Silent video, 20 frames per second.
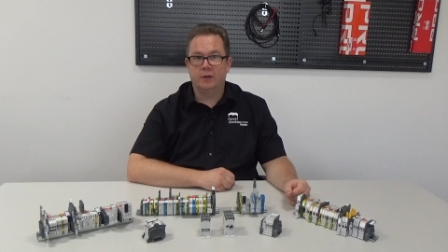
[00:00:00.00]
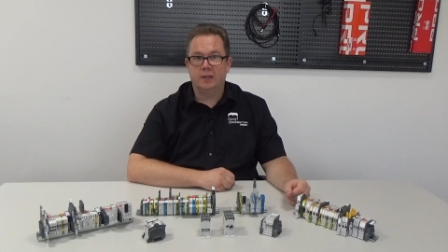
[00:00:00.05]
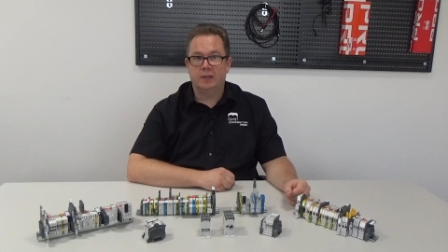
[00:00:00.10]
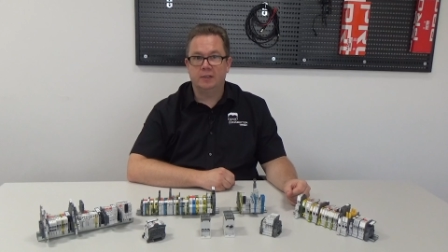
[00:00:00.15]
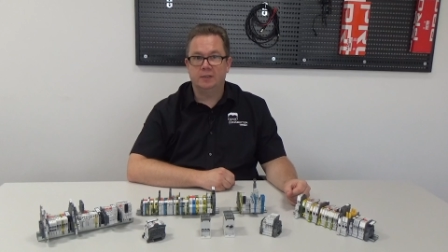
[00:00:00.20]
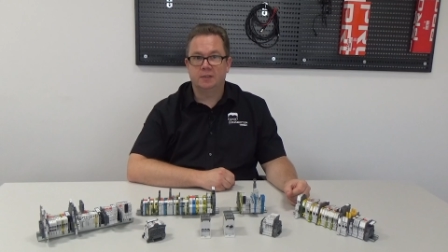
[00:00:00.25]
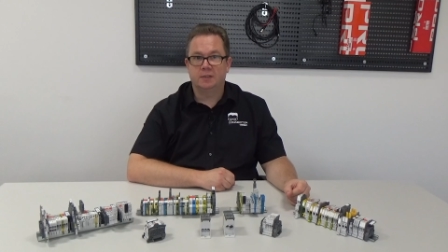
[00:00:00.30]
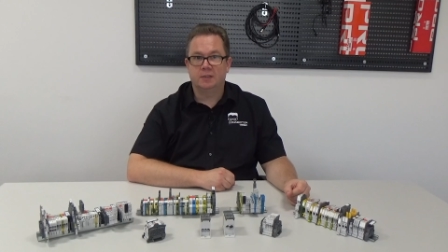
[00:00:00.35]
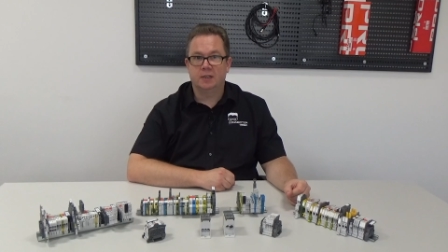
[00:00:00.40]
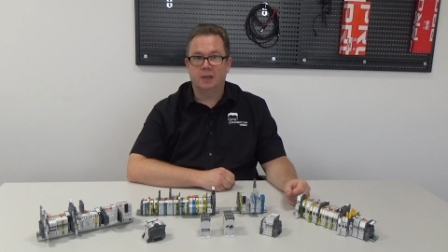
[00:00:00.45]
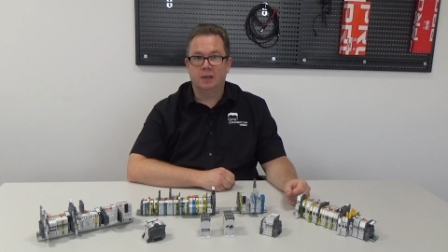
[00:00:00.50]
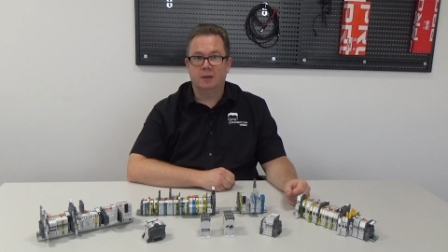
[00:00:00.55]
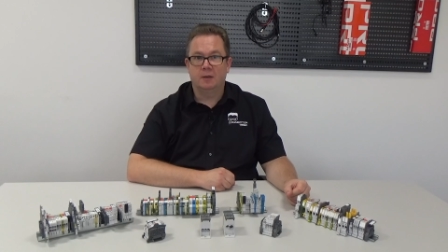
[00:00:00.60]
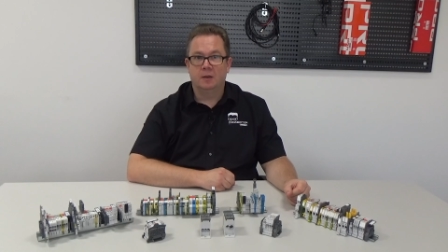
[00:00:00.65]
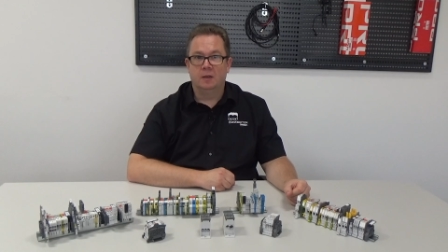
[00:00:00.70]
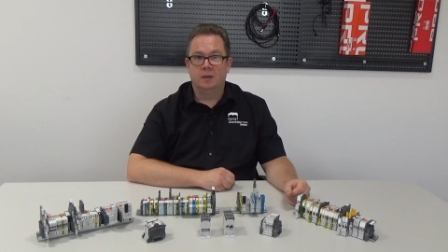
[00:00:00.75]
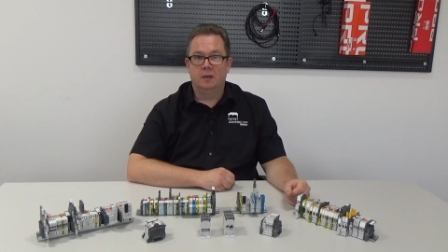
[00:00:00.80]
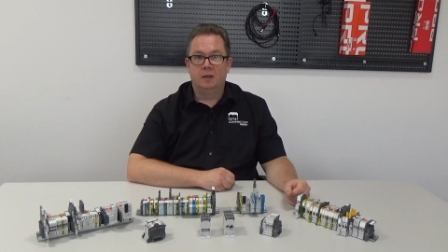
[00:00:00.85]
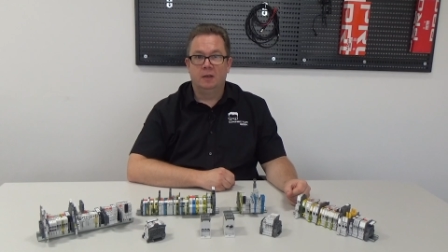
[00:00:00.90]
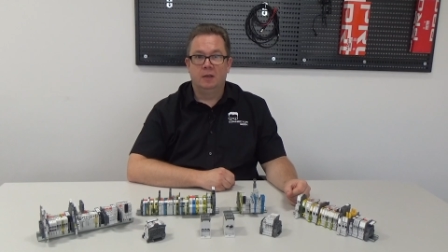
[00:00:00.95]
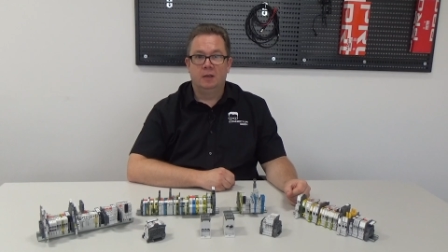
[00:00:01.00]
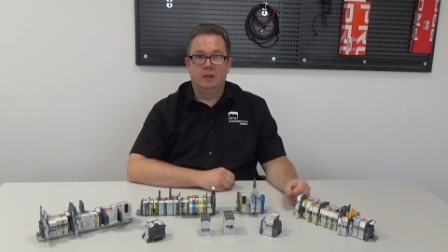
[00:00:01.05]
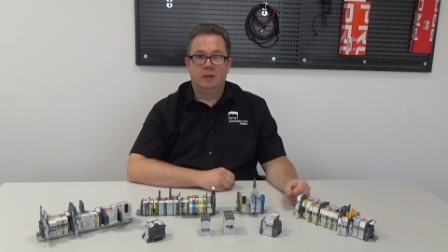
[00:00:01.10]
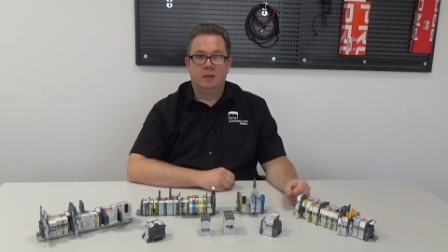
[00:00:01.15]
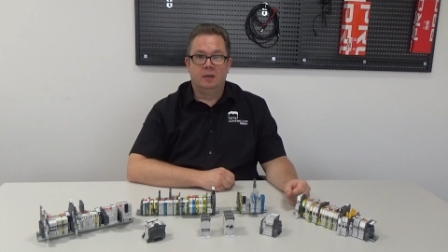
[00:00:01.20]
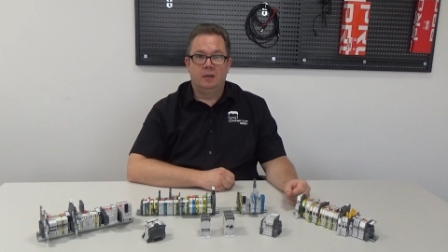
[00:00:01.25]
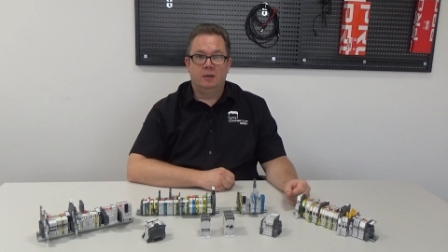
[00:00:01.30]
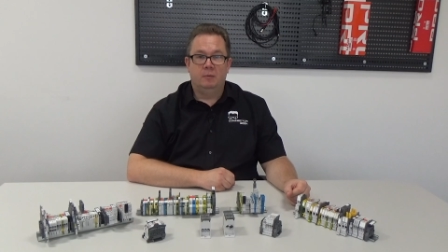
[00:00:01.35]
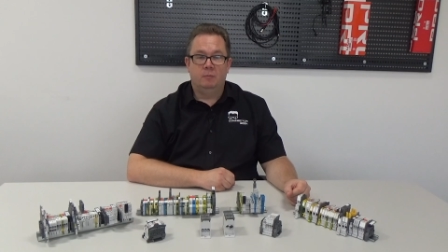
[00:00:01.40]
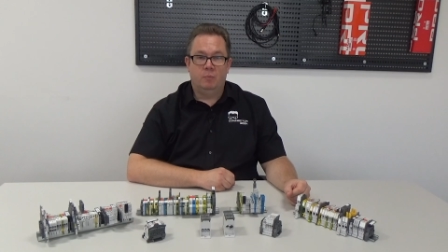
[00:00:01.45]
density.
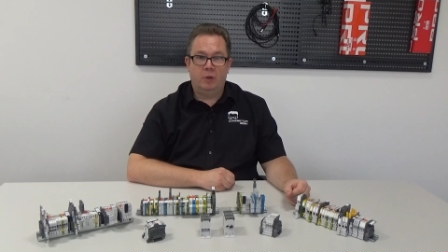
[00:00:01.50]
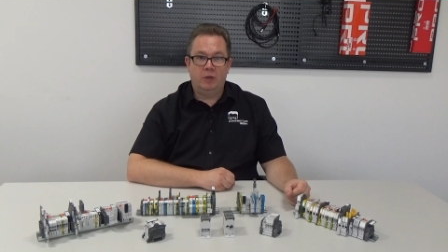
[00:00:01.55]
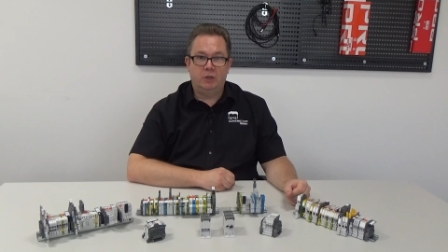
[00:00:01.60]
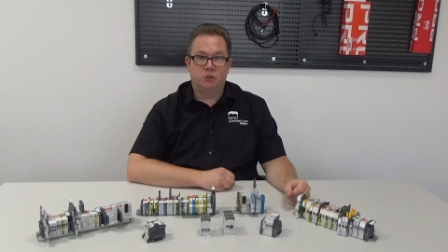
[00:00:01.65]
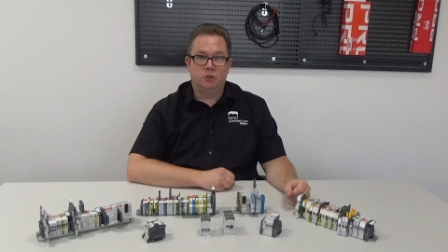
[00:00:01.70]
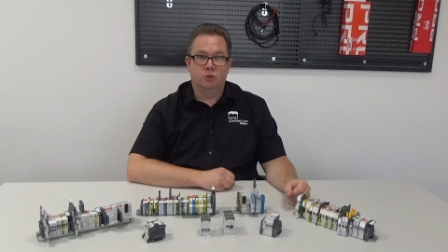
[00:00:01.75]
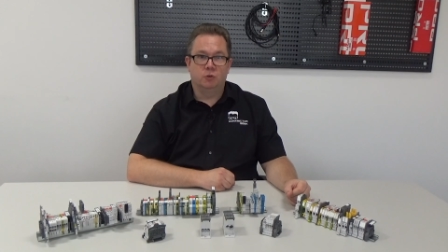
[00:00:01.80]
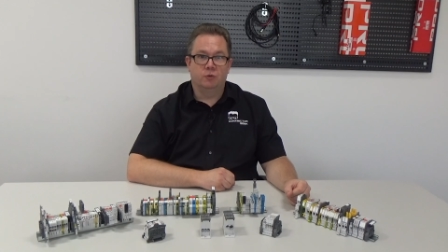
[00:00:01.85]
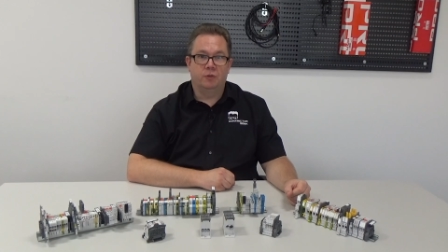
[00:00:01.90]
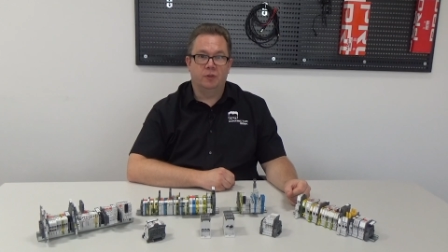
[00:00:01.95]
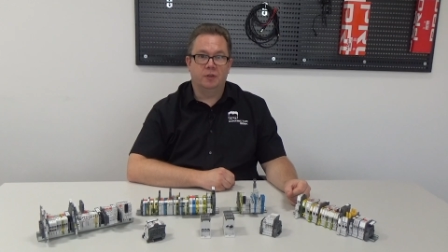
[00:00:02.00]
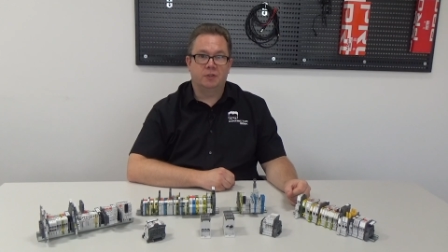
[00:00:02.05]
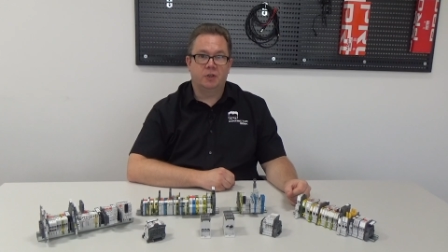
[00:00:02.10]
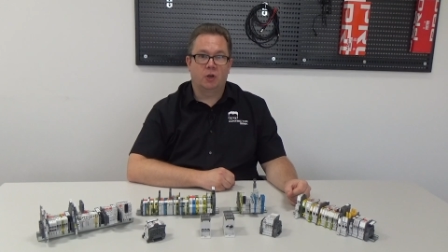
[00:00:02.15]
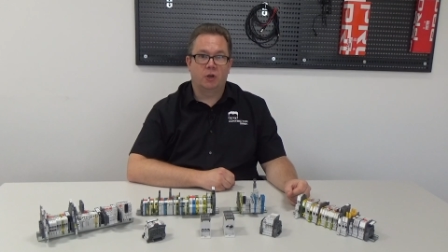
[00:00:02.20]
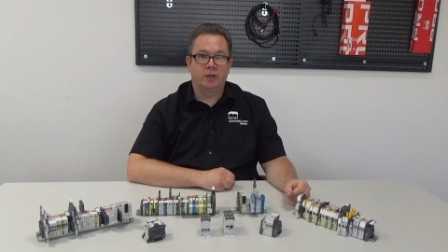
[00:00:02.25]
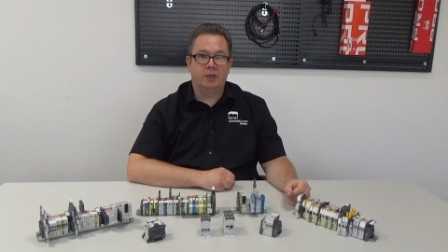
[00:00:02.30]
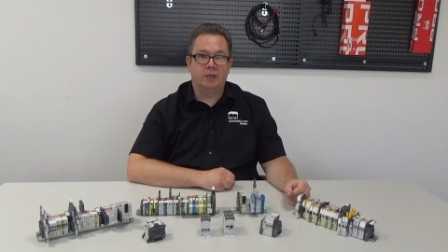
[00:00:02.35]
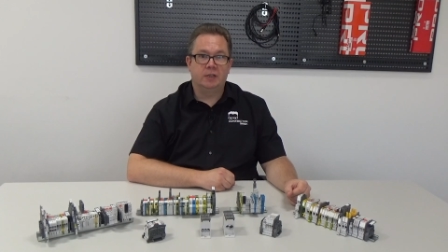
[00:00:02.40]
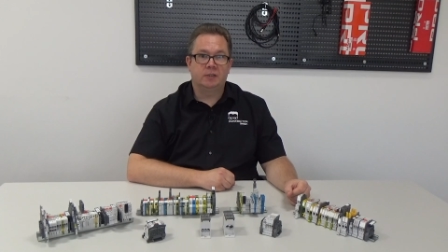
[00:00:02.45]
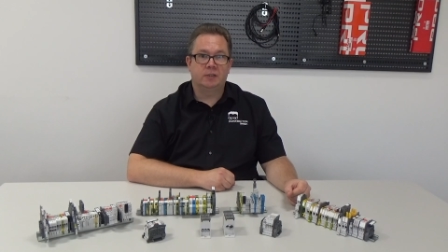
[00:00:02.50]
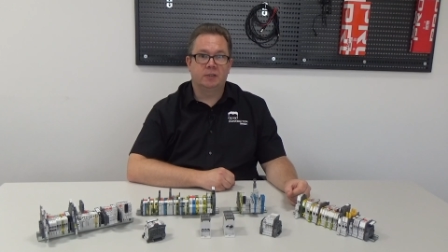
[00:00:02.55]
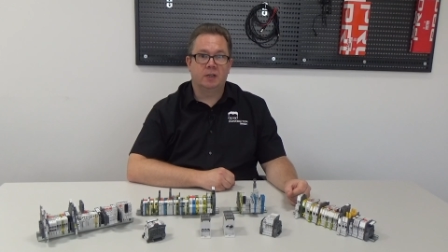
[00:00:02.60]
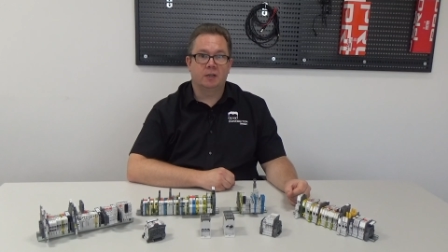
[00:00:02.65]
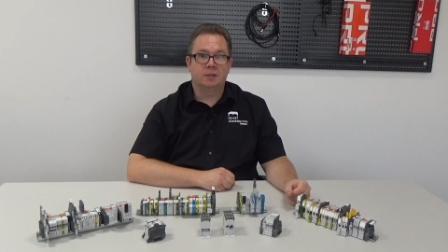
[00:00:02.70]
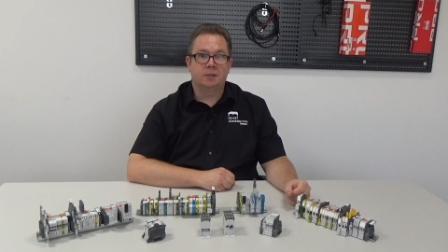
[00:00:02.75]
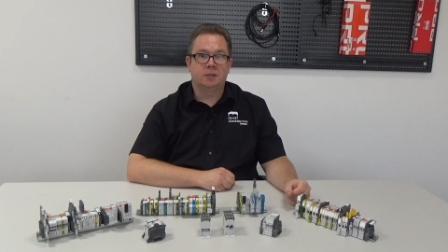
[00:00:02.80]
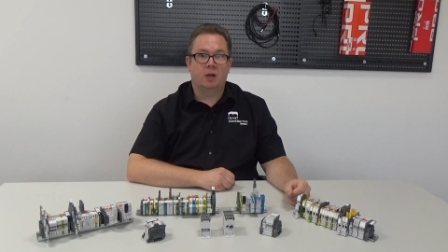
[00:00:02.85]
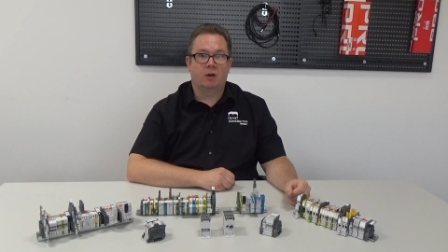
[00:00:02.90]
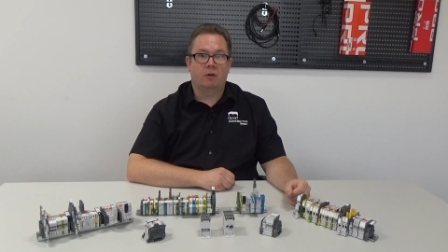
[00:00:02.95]
Make sure that tightening
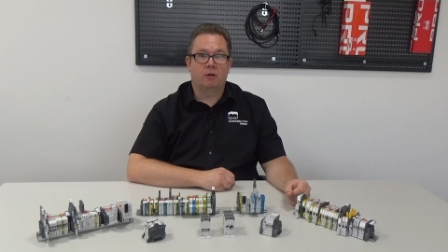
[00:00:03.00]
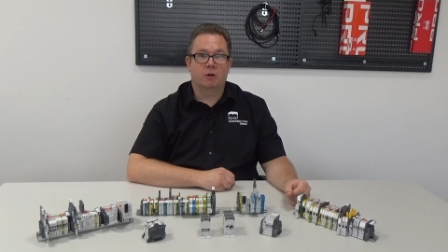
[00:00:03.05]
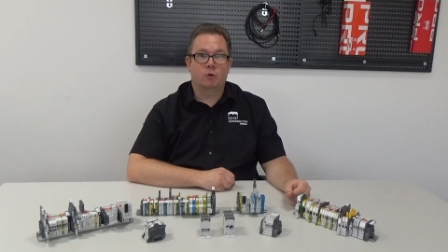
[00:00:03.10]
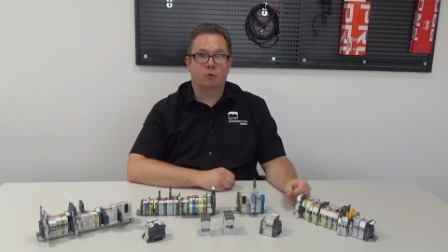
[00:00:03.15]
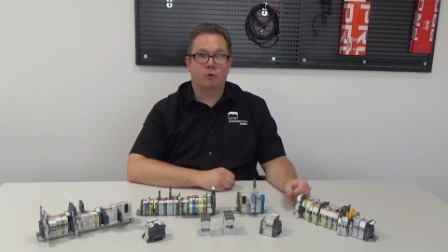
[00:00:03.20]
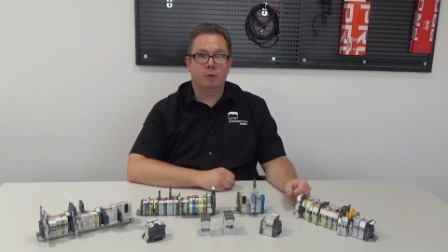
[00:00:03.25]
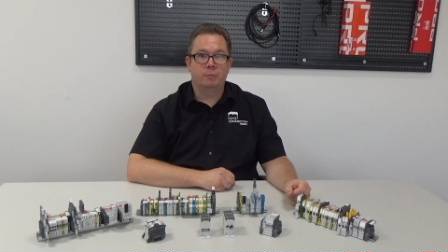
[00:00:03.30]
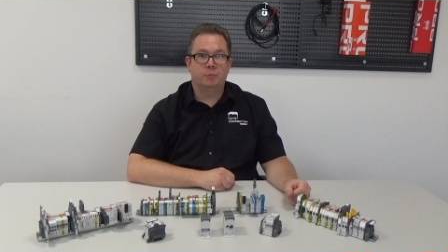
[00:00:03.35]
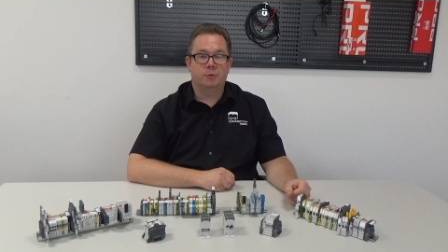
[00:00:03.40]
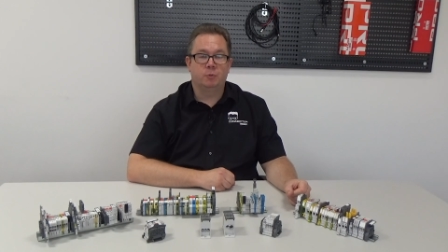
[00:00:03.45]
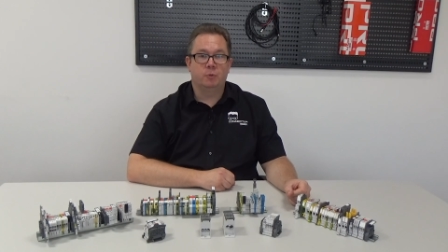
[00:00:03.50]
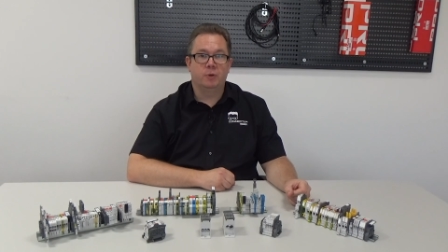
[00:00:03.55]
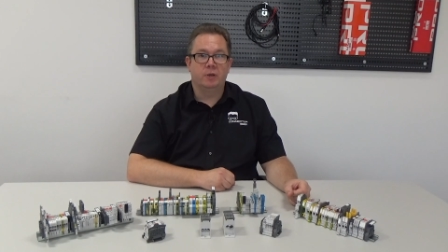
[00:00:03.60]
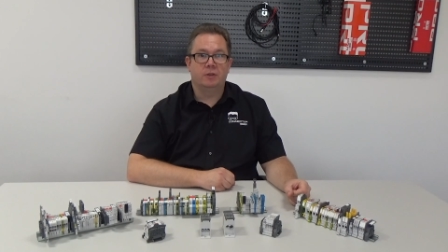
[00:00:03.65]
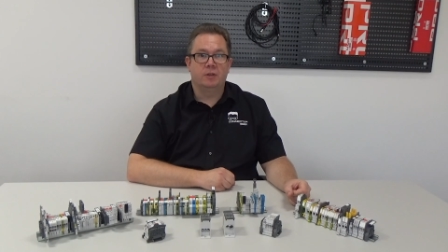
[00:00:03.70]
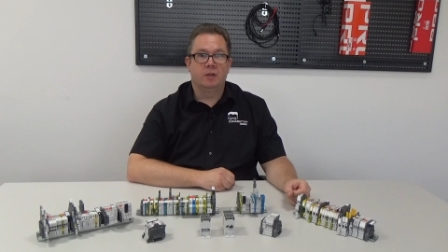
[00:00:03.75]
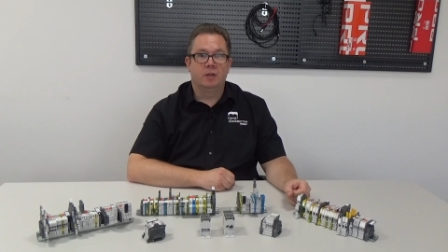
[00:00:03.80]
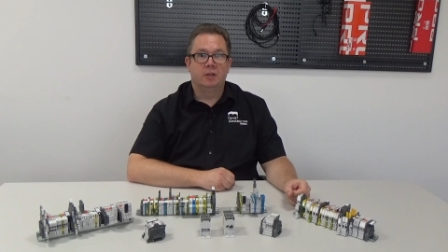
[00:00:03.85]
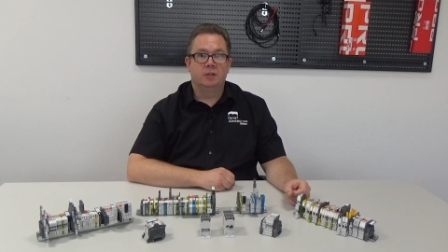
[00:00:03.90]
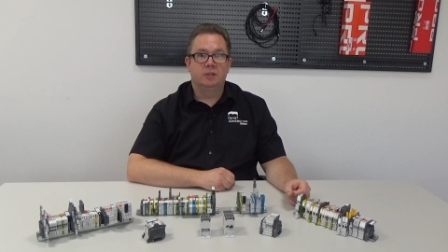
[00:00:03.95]
studs are equipped with